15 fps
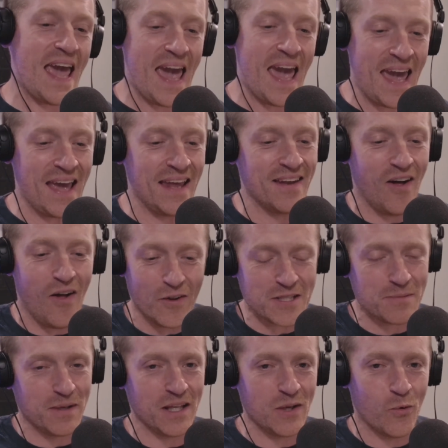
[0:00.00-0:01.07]
And
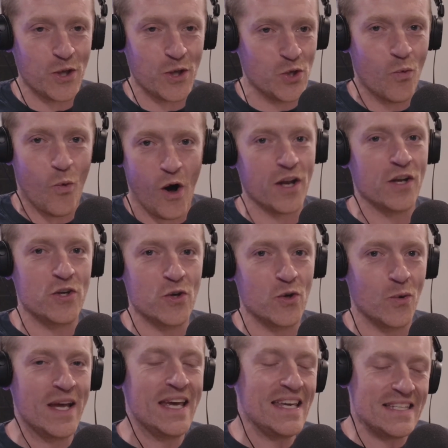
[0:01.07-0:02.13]
ultimately, what you want to
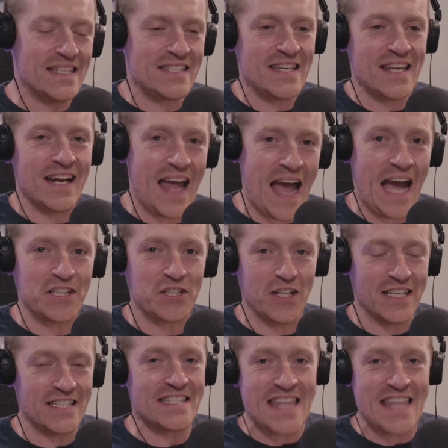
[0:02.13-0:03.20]
do is see it in action,
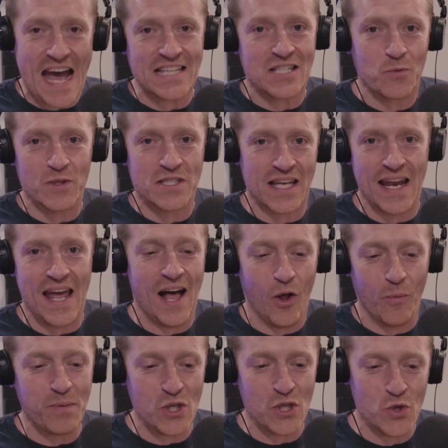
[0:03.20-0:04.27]
because that's what's going to
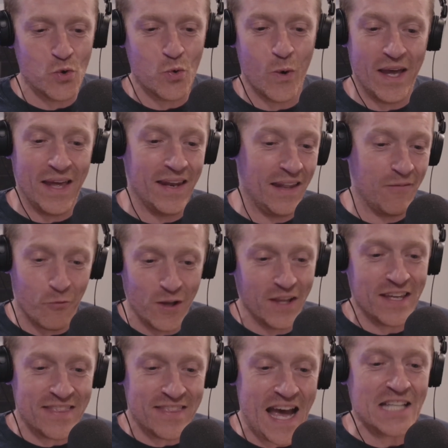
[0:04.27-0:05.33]
help you win. And
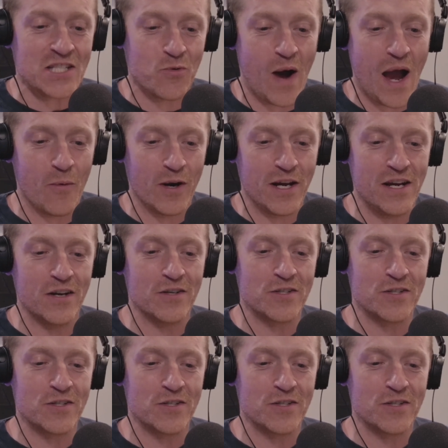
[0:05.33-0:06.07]
really, that's why we're here.